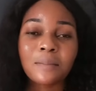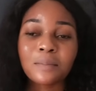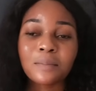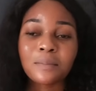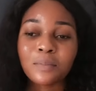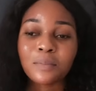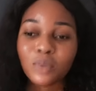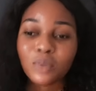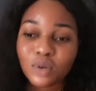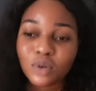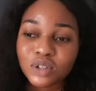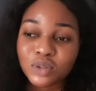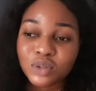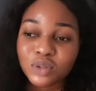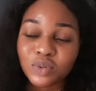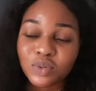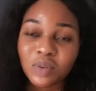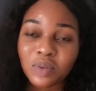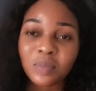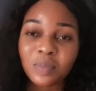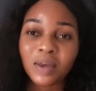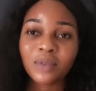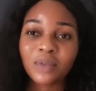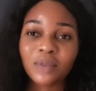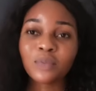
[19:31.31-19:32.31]
most
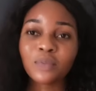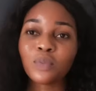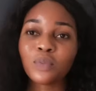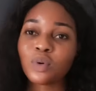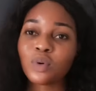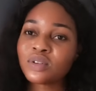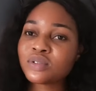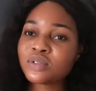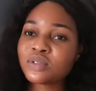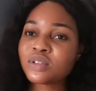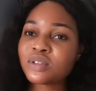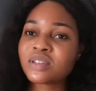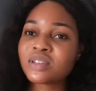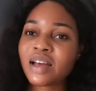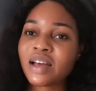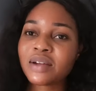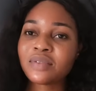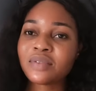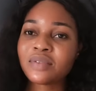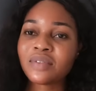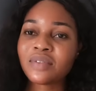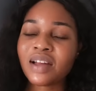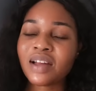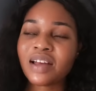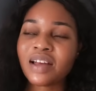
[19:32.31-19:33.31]
women want those
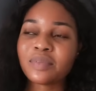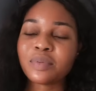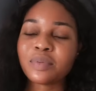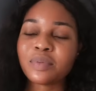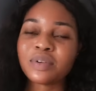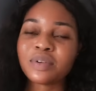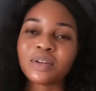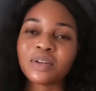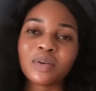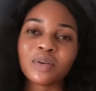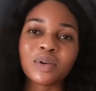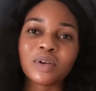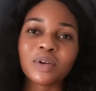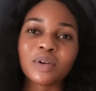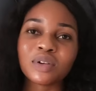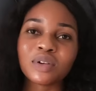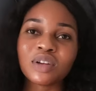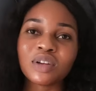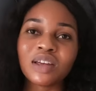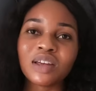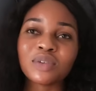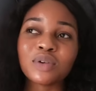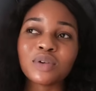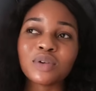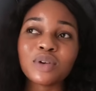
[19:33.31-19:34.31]
kind of life, but
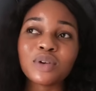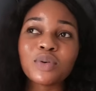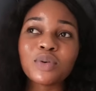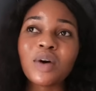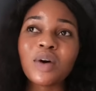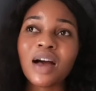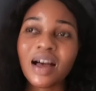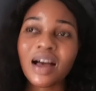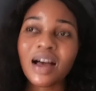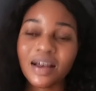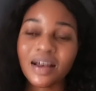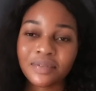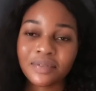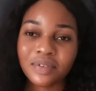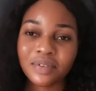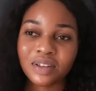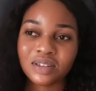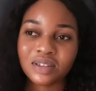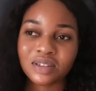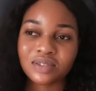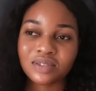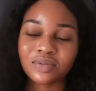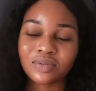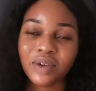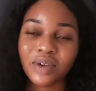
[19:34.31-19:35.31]
they don't have
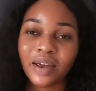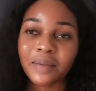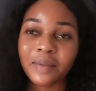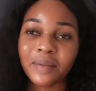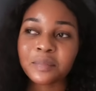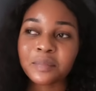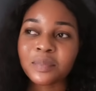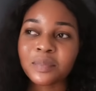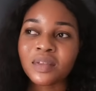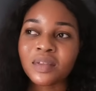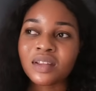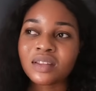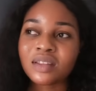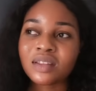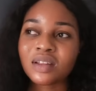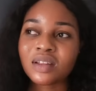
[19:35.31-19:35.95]
it, right?